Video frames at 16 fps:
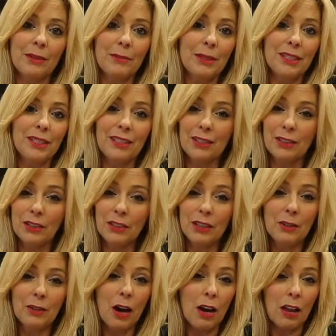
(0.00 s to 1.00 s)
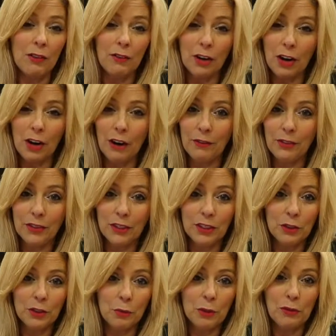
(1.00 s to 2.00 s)
I mean, seriously, all of our
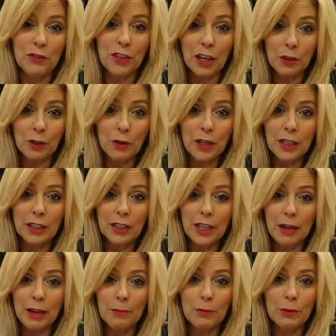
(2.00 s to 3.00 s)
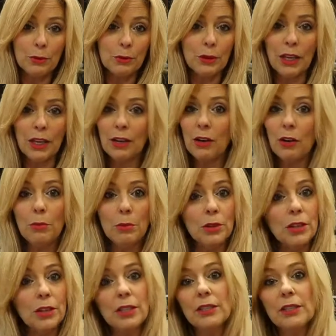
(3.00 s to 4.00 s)
offices, we've decorated them through like Home
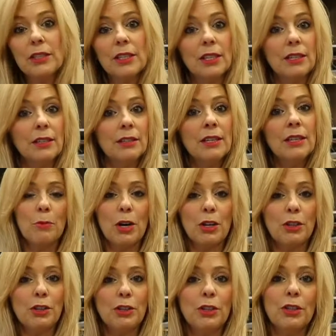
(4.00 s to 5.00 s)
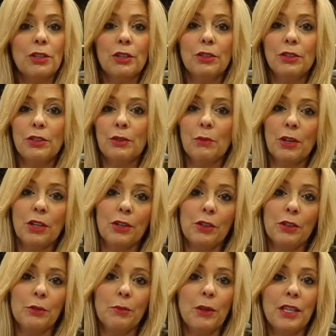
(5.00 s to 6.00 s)
Goods and Marshalls or one of
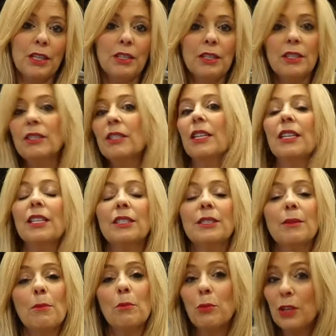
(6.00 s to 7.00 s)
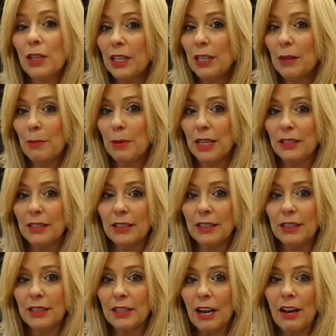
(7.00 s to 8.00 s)
those places and get some really amazing
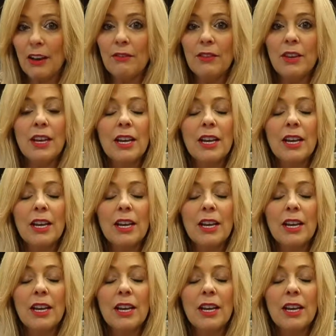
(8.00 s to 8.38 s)
stuff